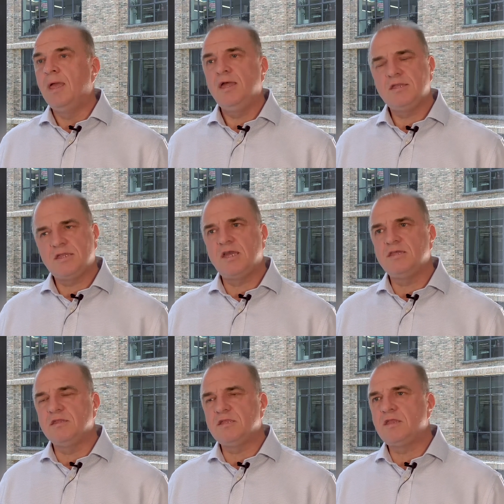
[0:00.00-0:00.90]
As I said
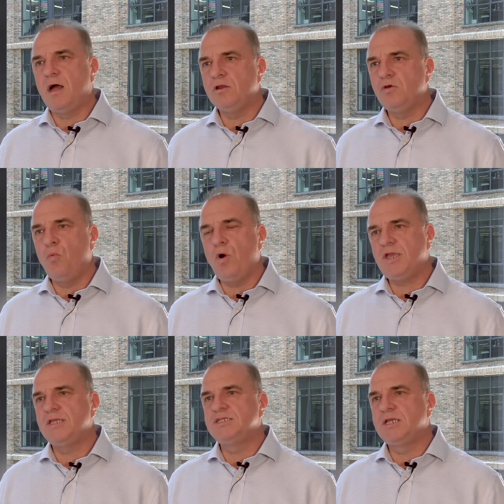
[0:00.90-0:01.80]
at the start, you know,
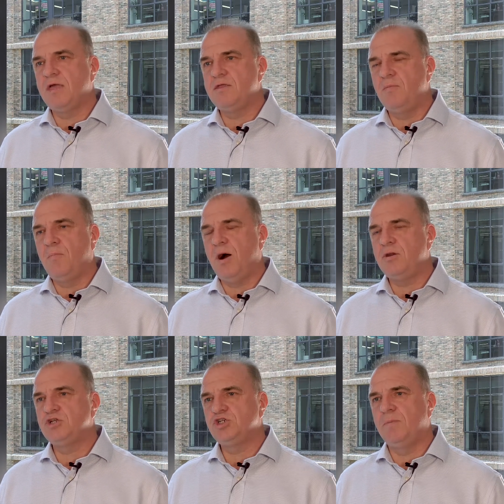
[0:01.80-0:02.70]
working together in
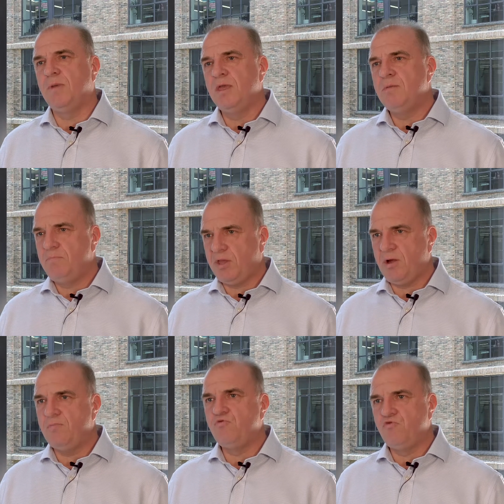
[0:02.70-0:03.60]
partnership
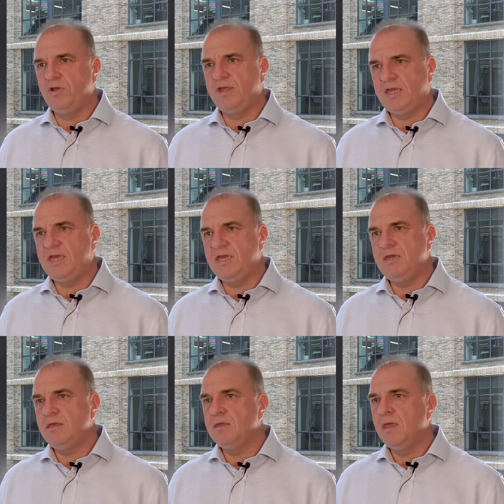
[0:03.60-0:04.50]
becomes really key,